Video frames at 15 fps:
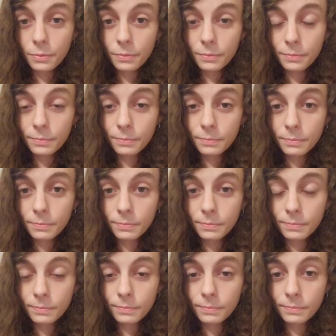
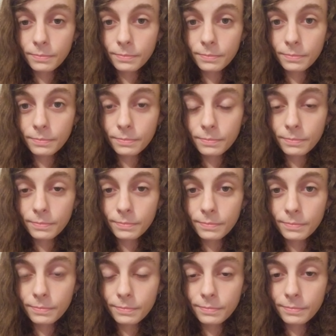
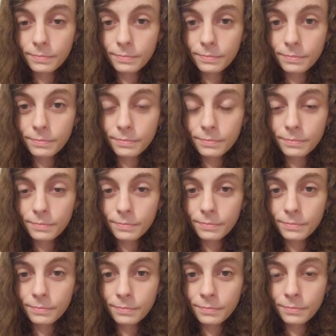
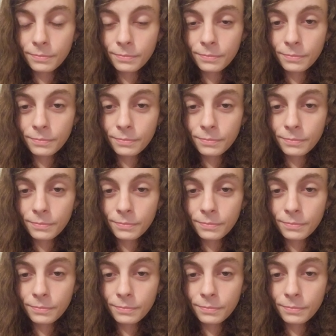(no one is talking)